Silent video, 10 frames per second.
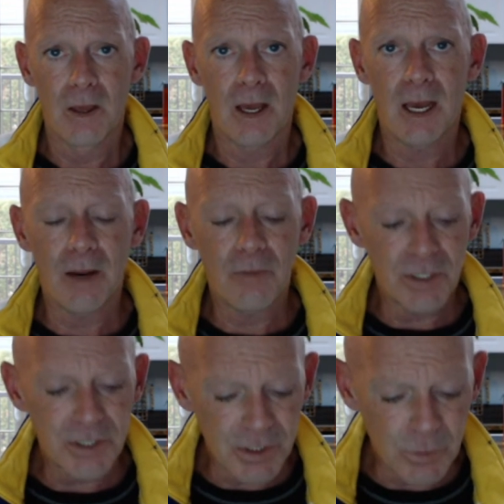And
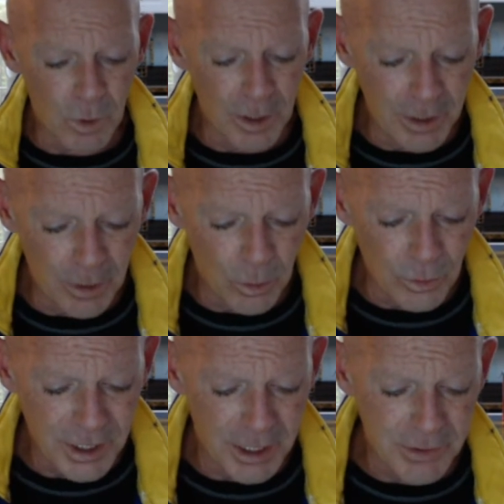this is what ego
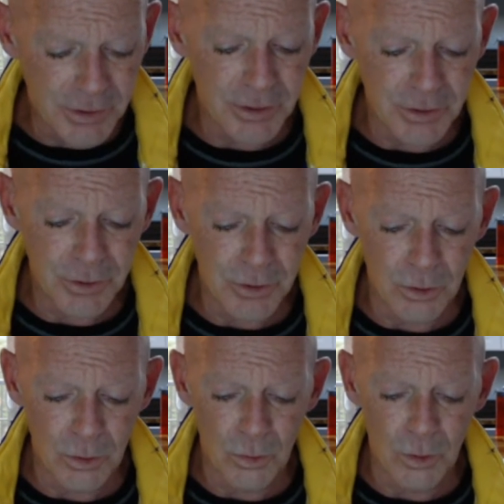tends to
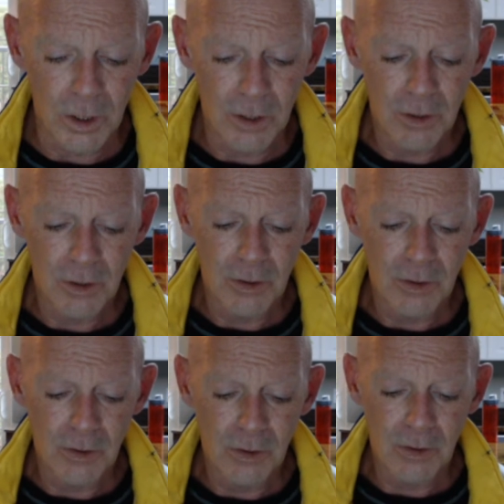do
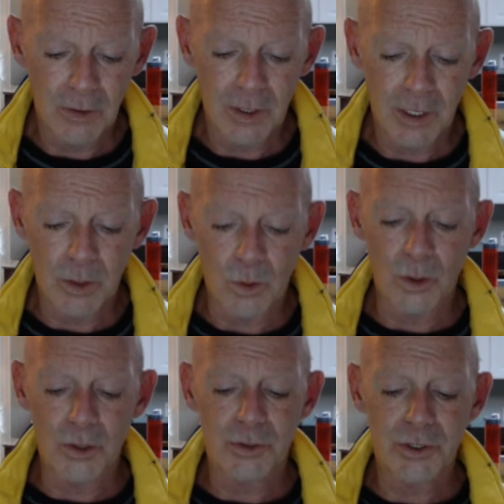in
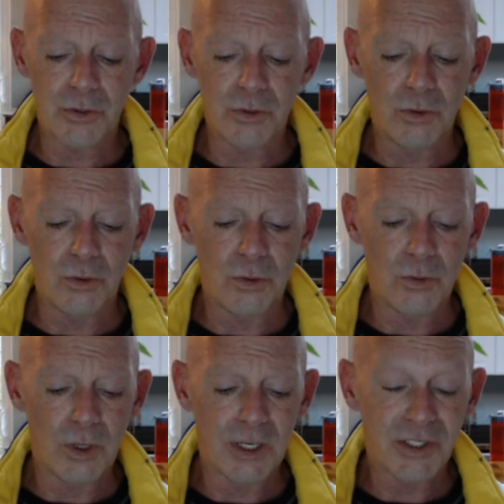order
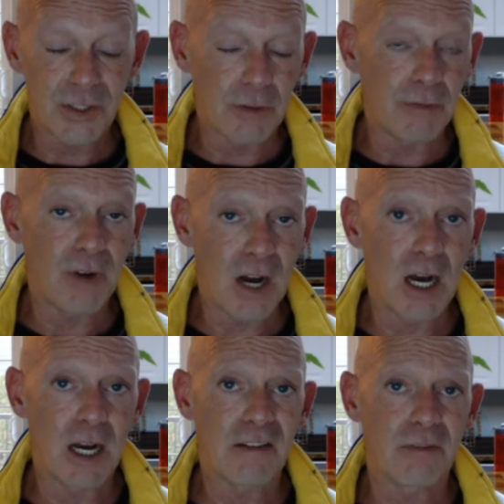to
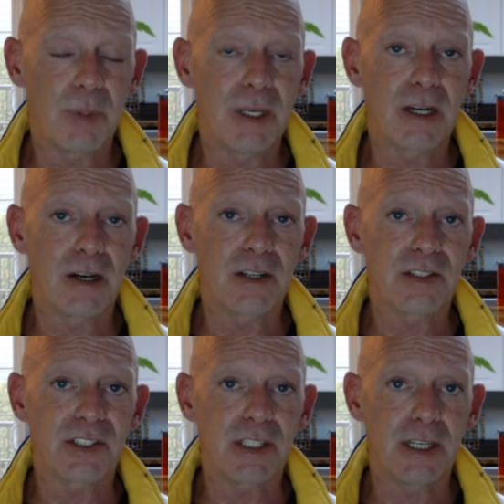survive,
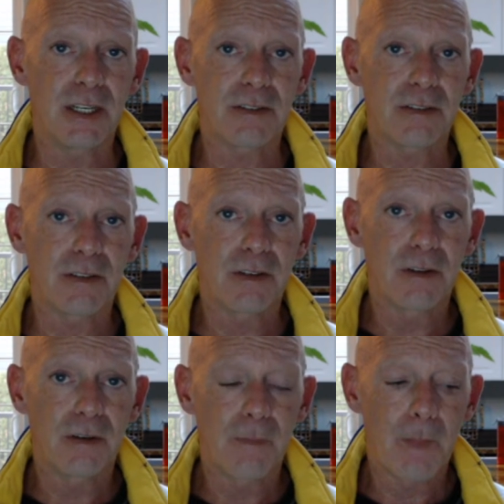because it
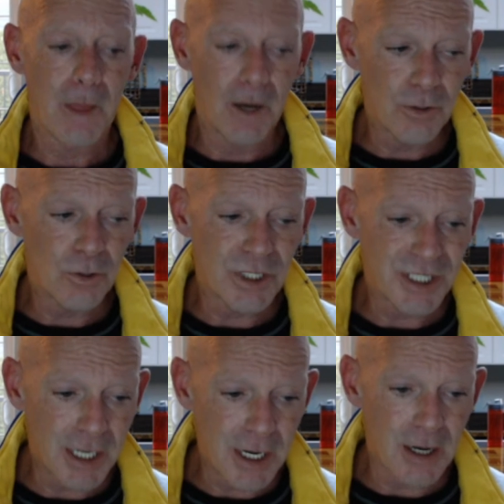
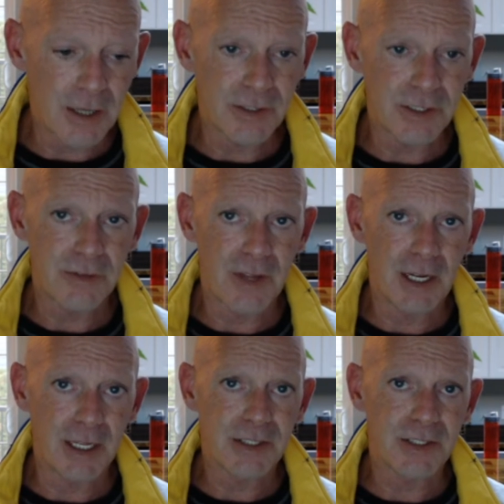understands that
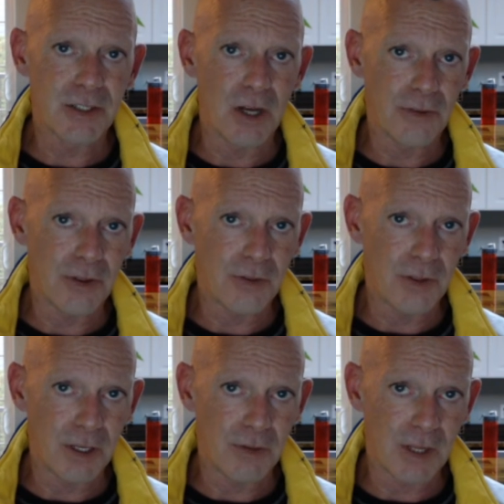it's not the
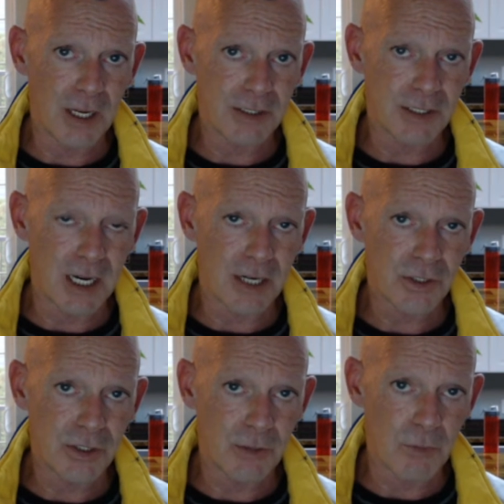thing that's
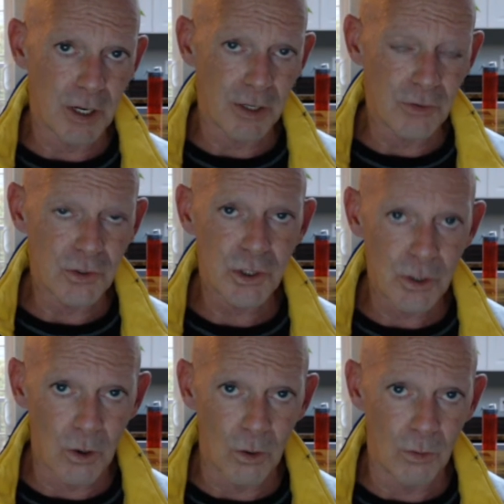actually running the
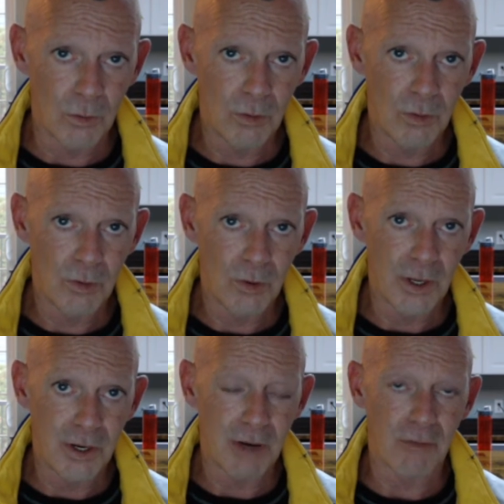show,
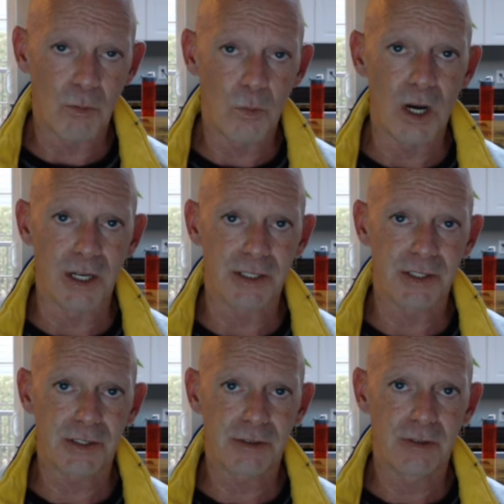and never was.